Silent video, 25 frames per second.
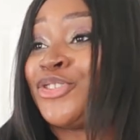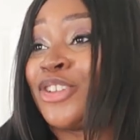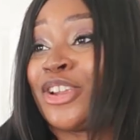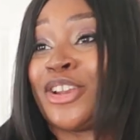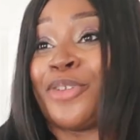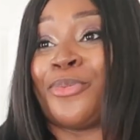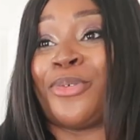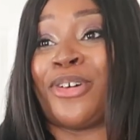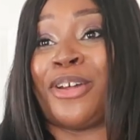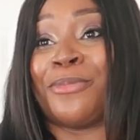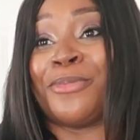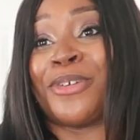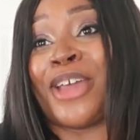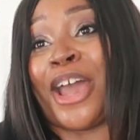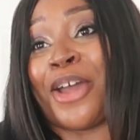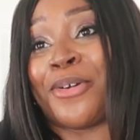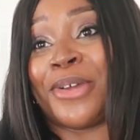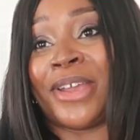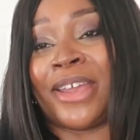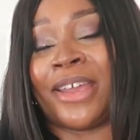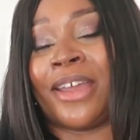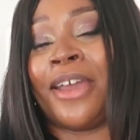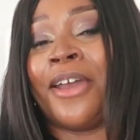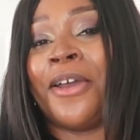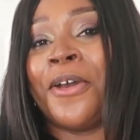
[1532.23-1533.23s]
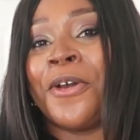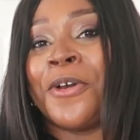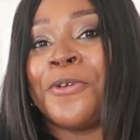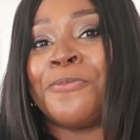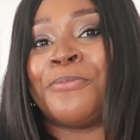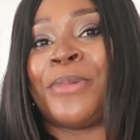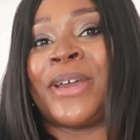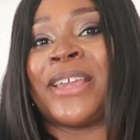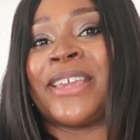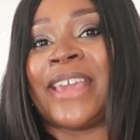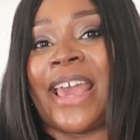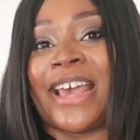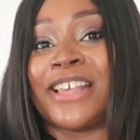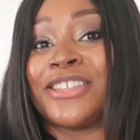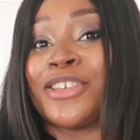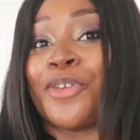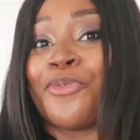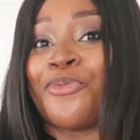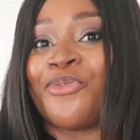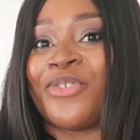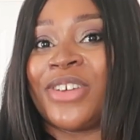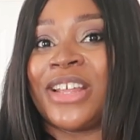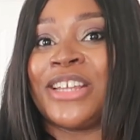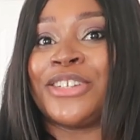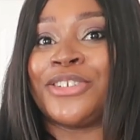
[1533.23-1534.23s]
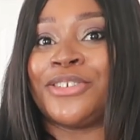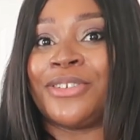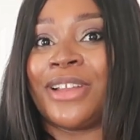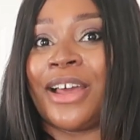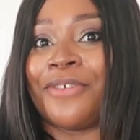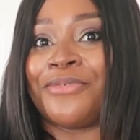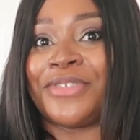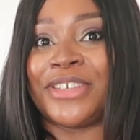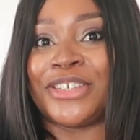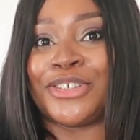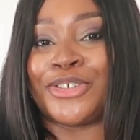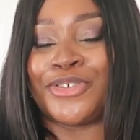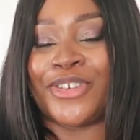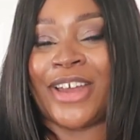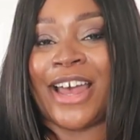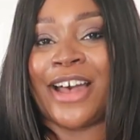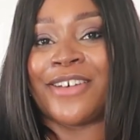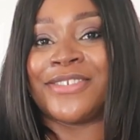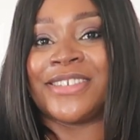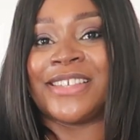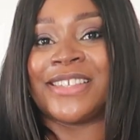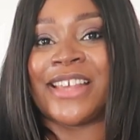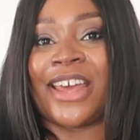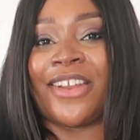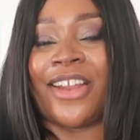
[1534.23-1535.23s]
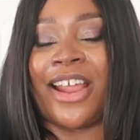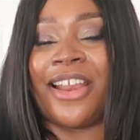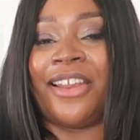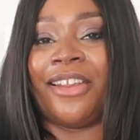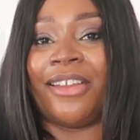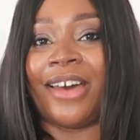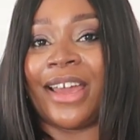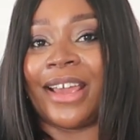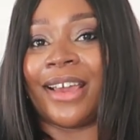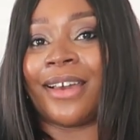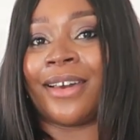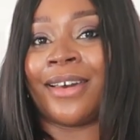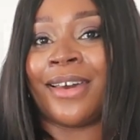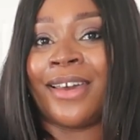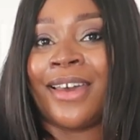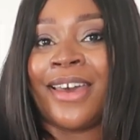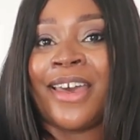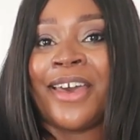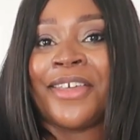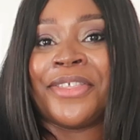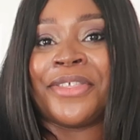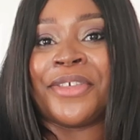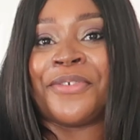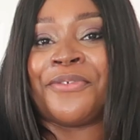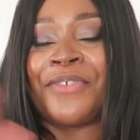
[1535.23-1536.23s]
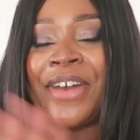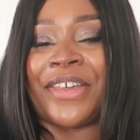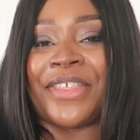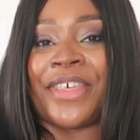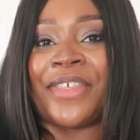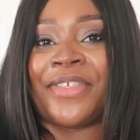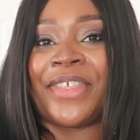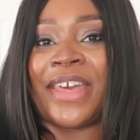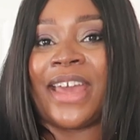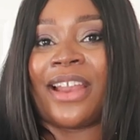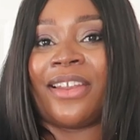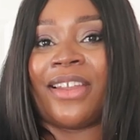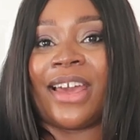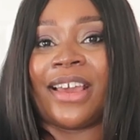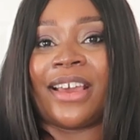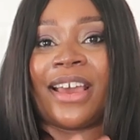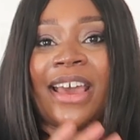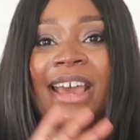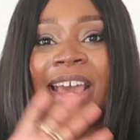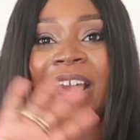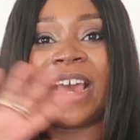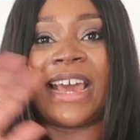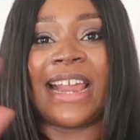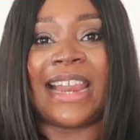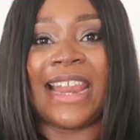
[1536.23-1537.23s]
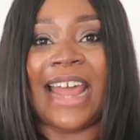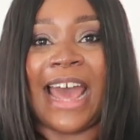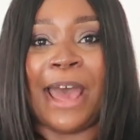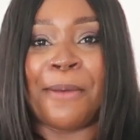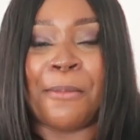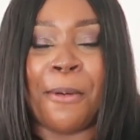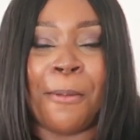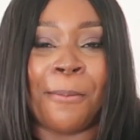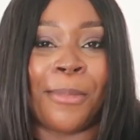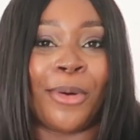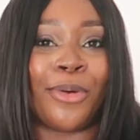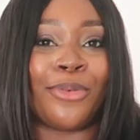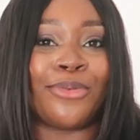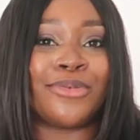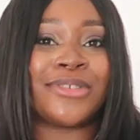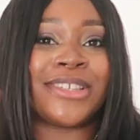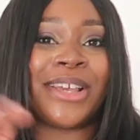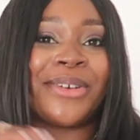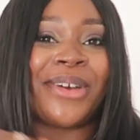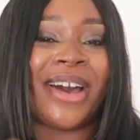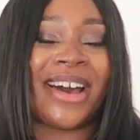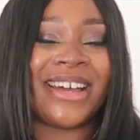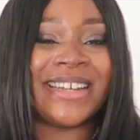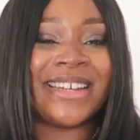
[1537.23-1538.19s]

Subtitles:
Don't know where I'm going, but yeah, so really love these trousers, and I like the fact that they're like glam but also